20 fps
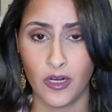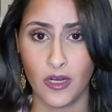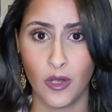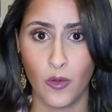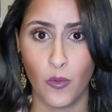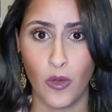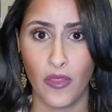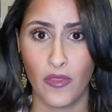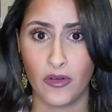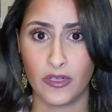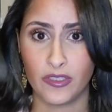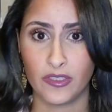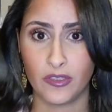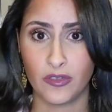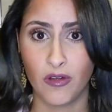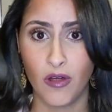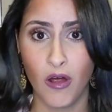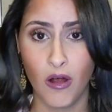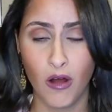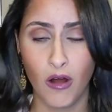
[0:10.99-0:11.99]
Whether it's a
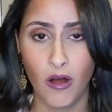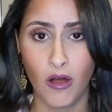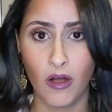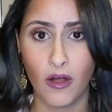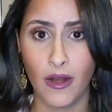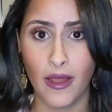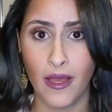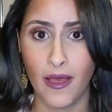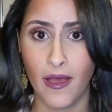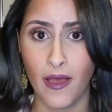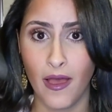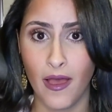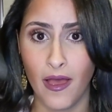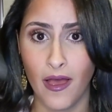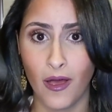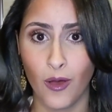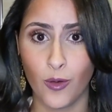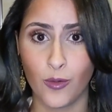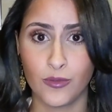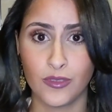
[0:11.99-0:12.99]
car, a
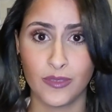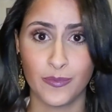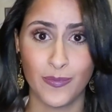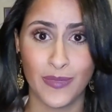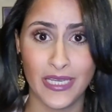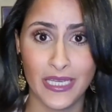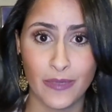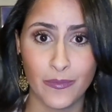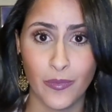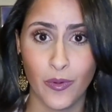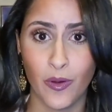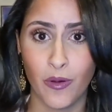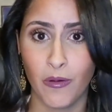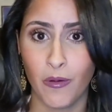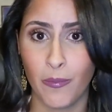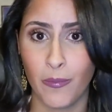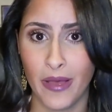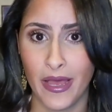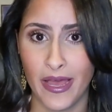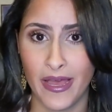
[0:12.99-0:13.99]
house,
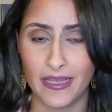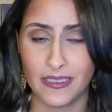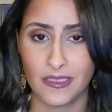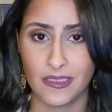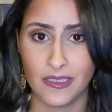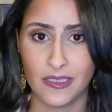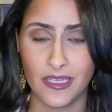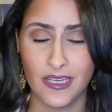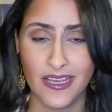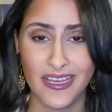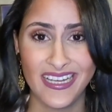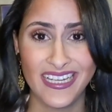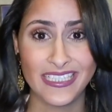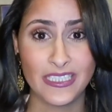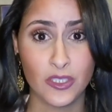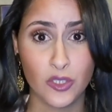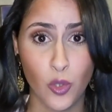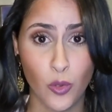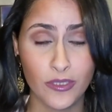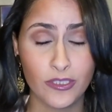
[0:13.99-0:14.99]
people, pets,
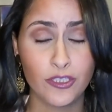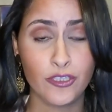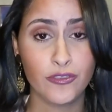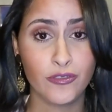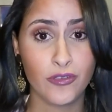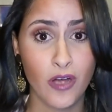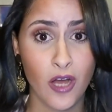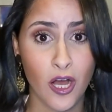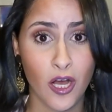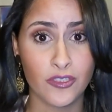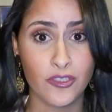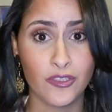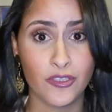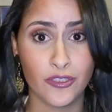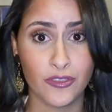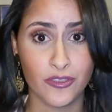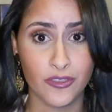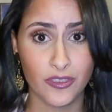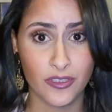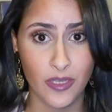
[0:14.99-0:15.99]
it's going to cost
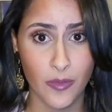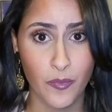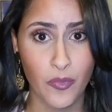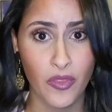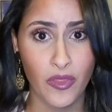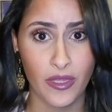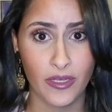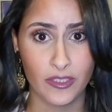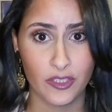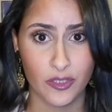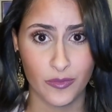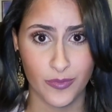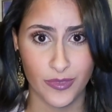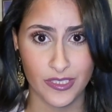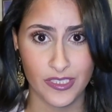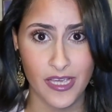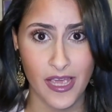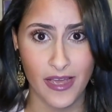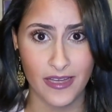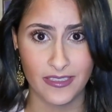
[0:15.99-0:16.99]
you something to
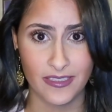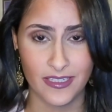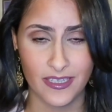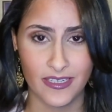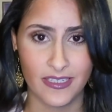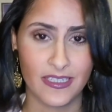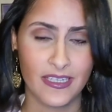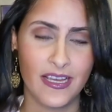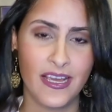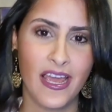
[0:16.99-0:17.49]
protect it.